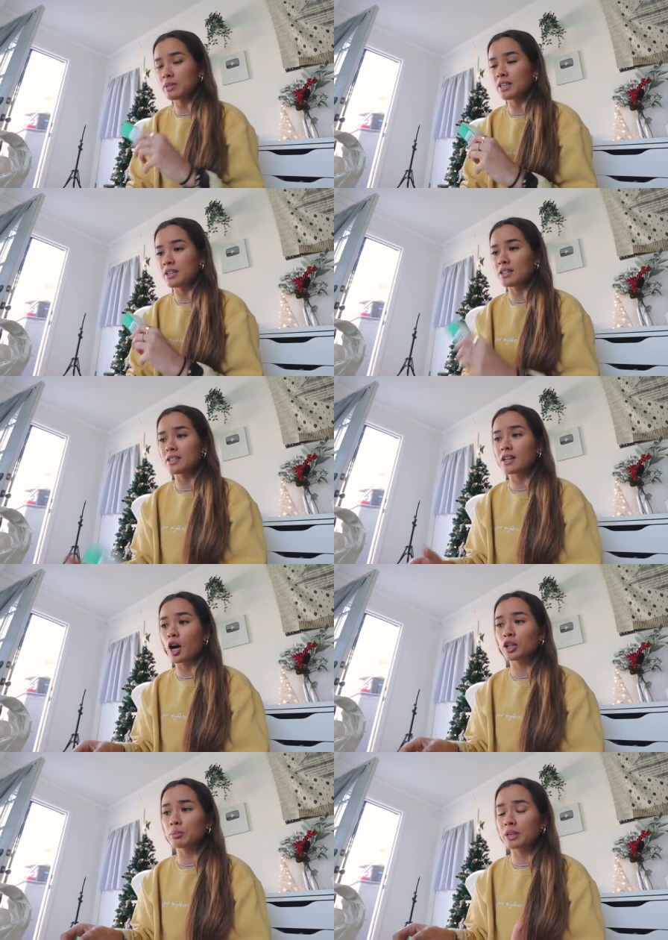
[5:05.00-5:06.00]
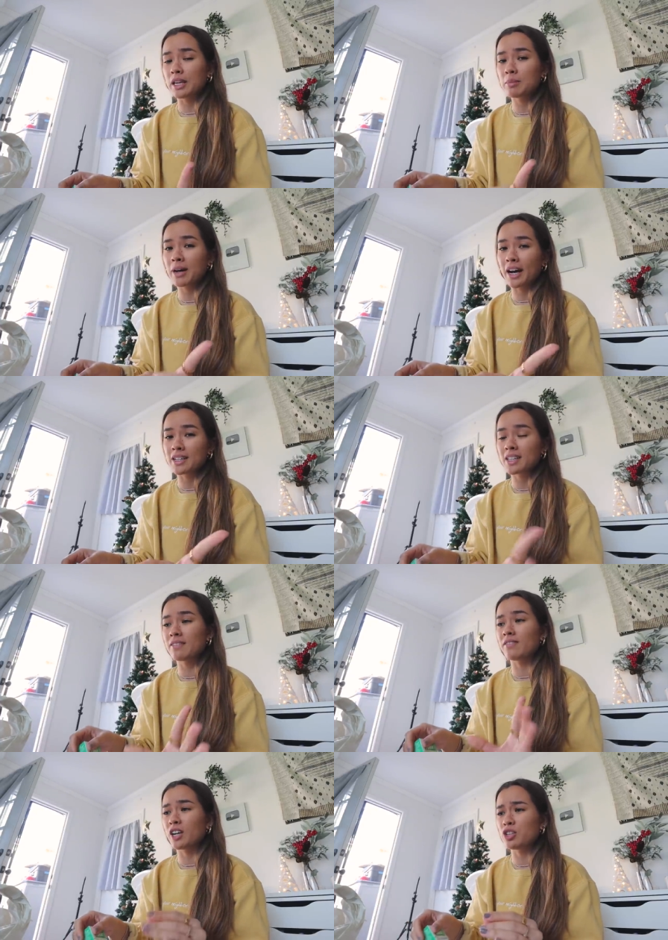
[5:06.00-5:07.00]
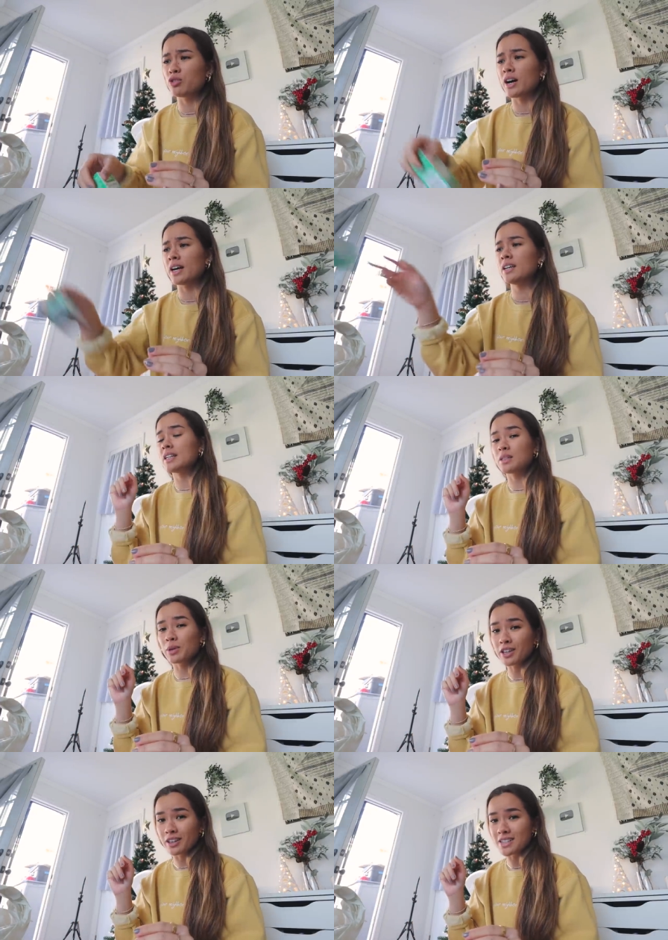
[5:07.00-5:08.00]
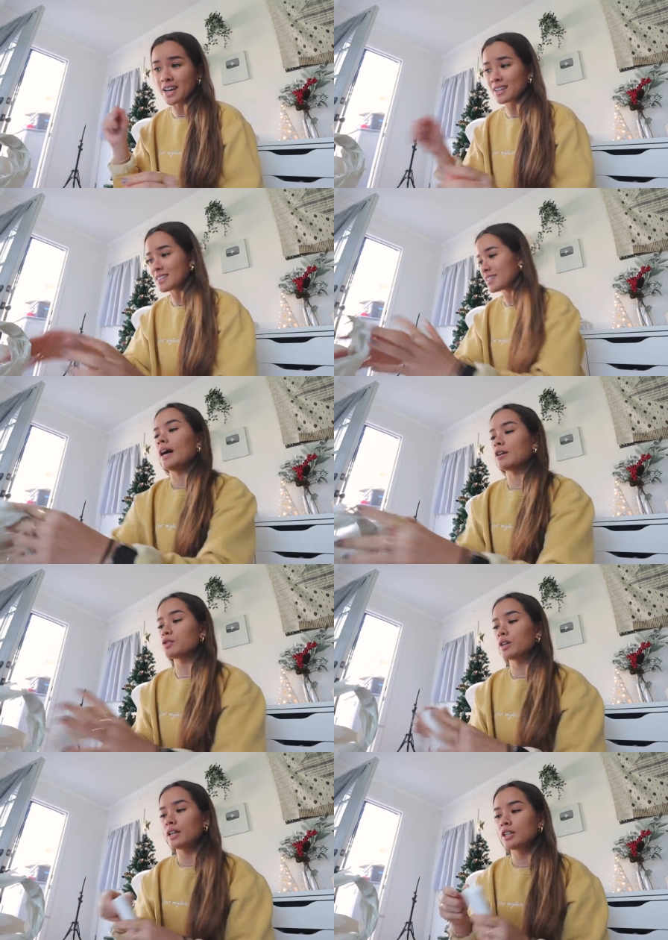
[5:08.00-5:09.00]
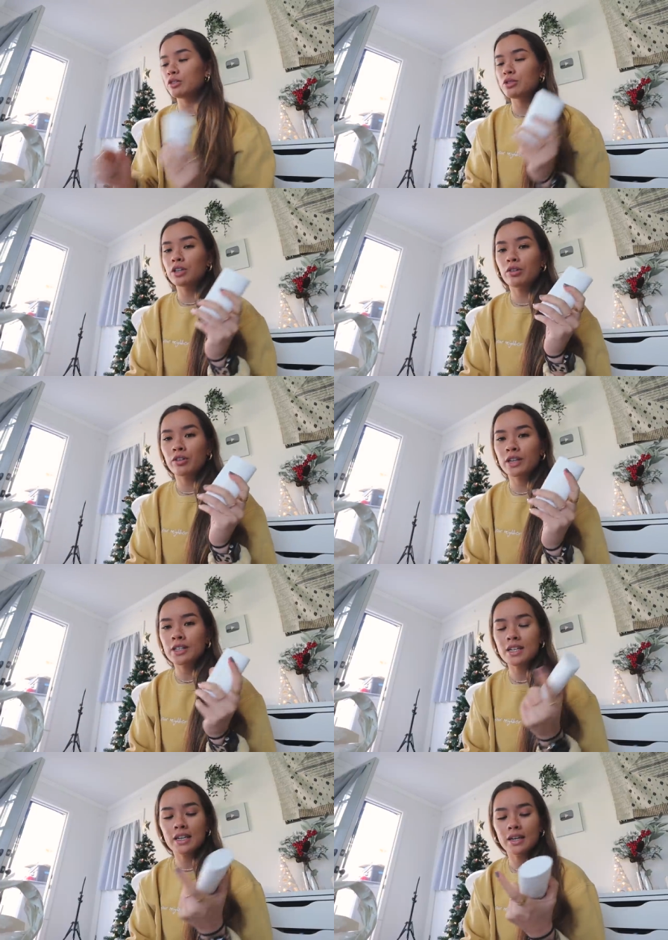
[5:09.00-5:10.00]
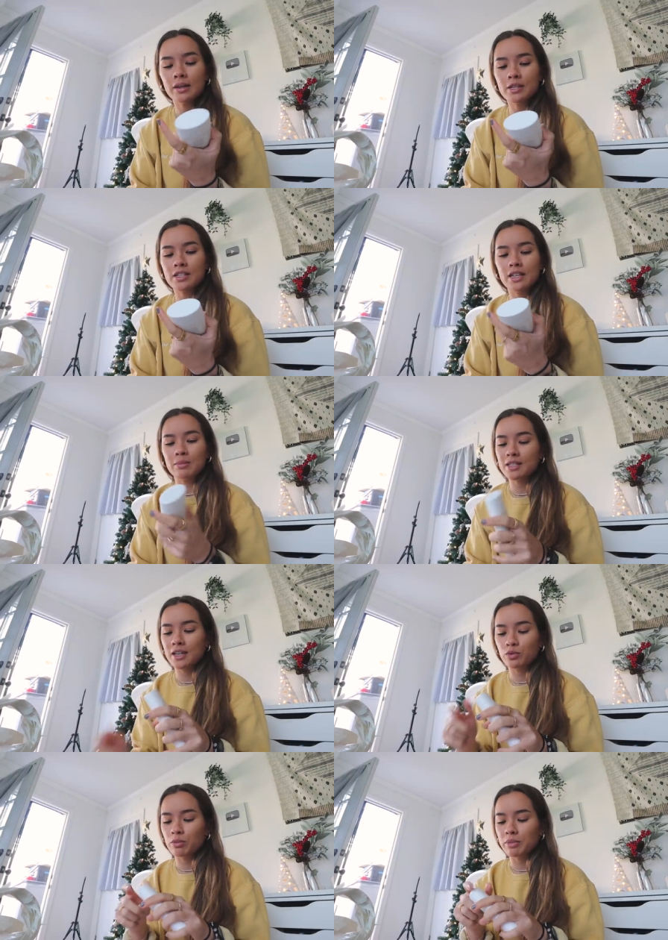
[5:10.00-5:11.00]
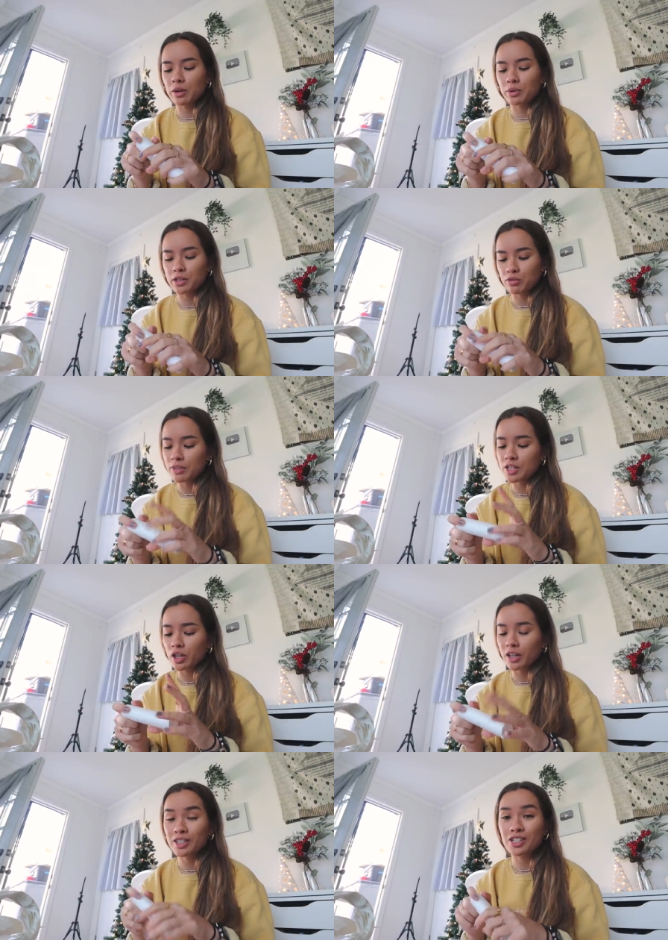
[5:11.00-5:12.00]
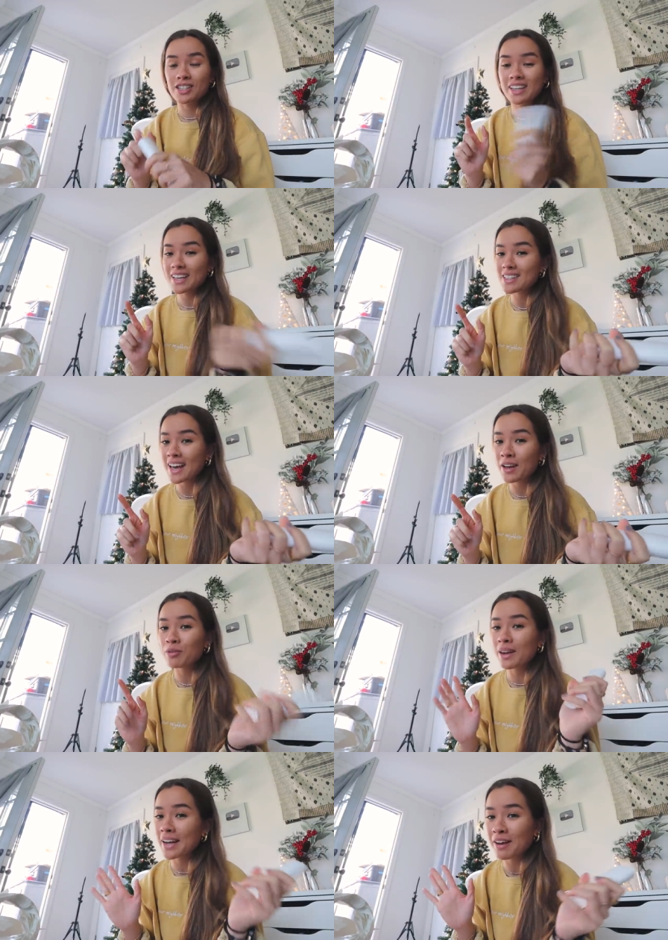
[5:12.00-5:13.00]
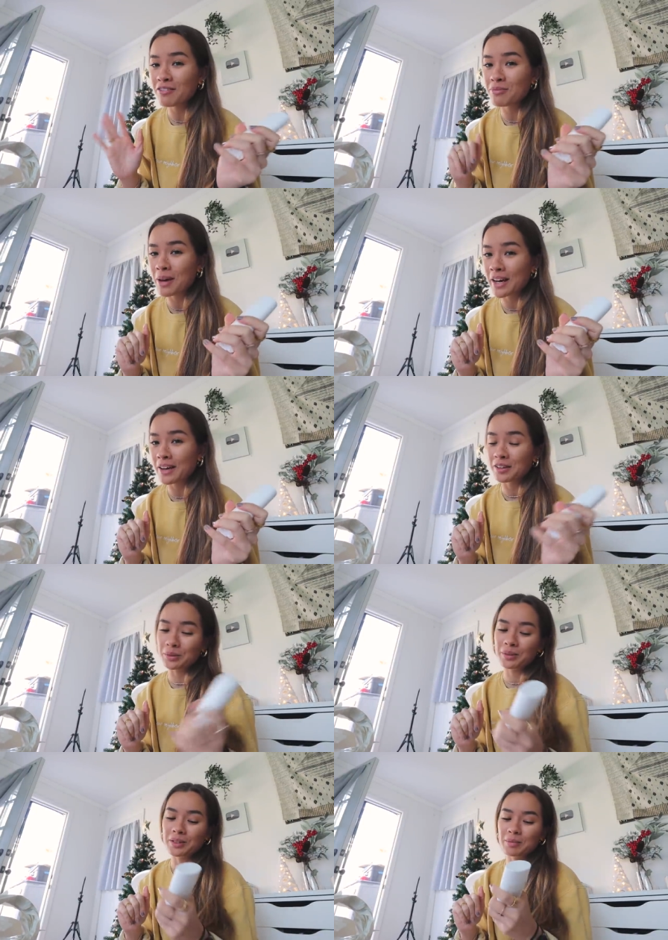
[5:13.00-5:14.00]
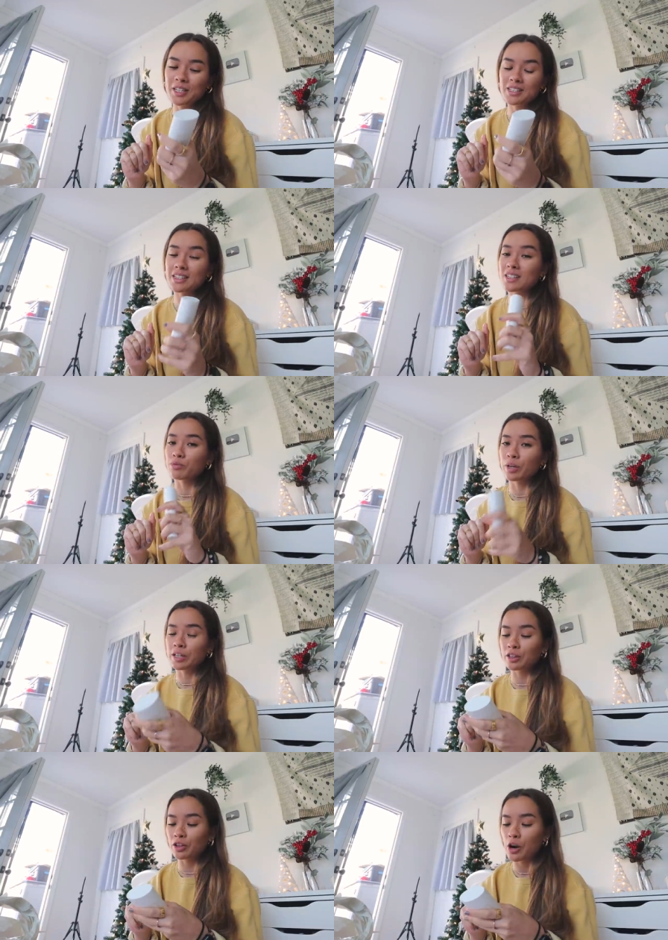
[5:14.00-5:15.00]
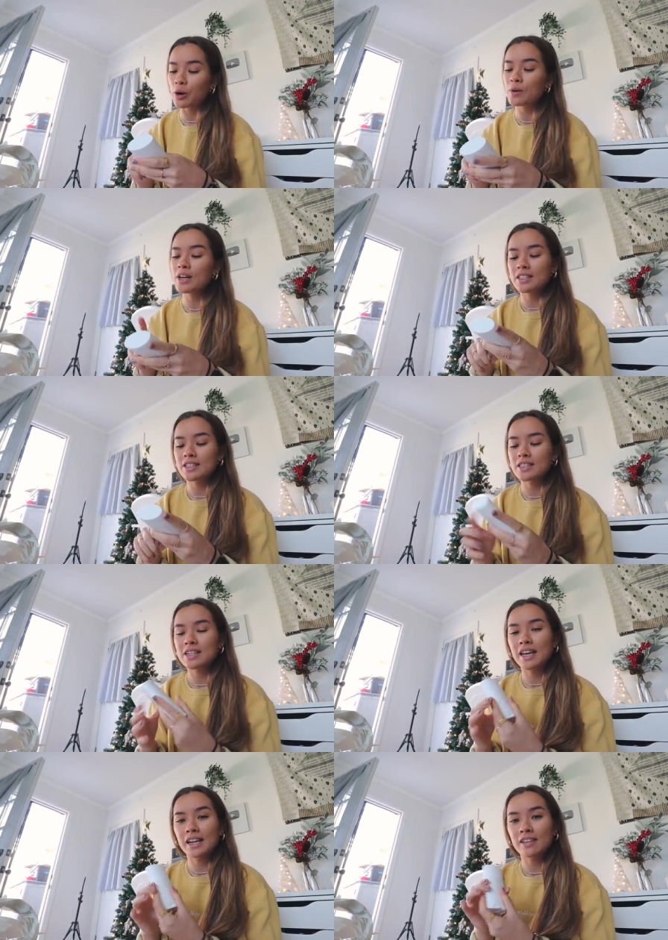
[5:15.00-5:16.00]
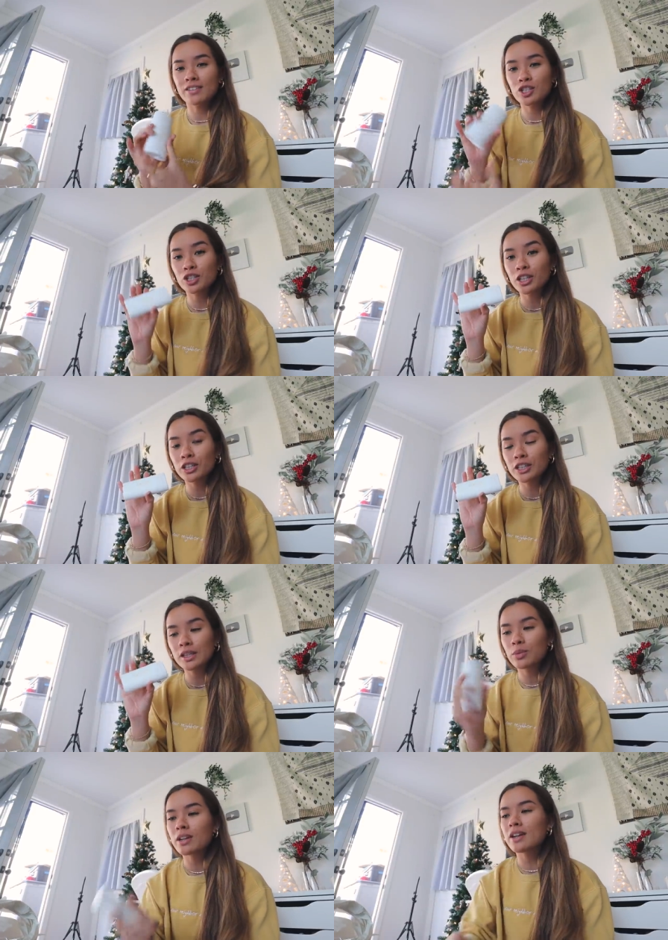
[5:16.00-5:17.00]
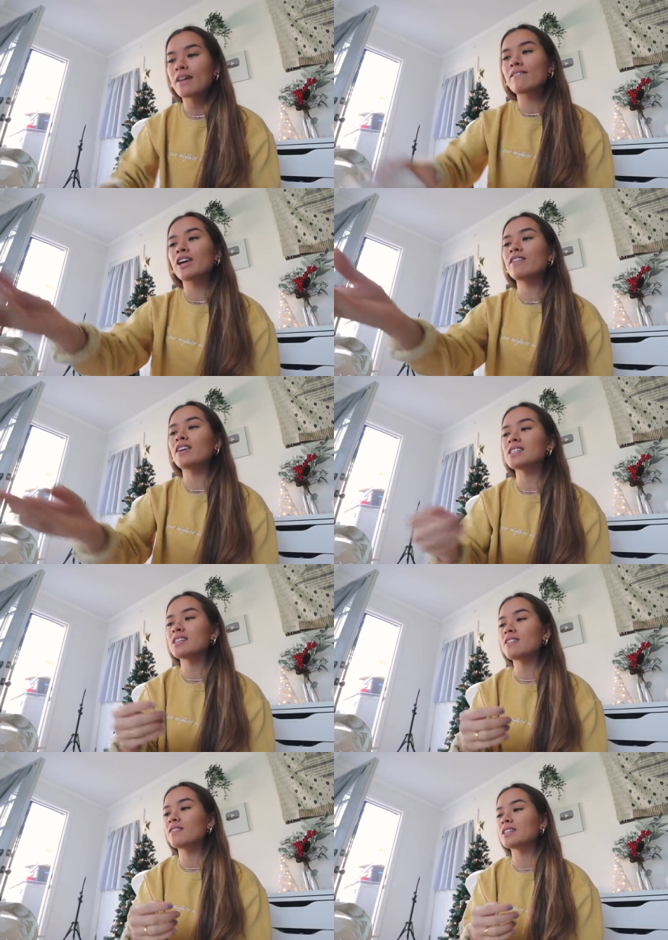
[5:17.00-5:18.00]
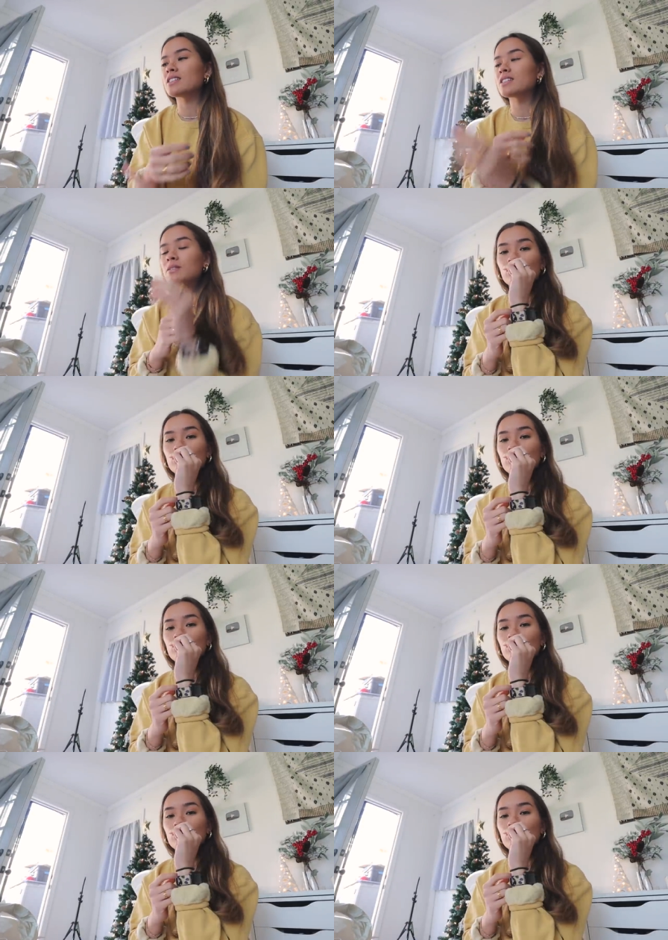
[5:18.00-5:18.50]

because on the plane my eyes get very dry because I wear contacts. I also got a new deodorant it's the same exact one, but I wanted to restock just in case I ran out of my other one because it is running low. This is the native sugar cookie one. Very festive. It's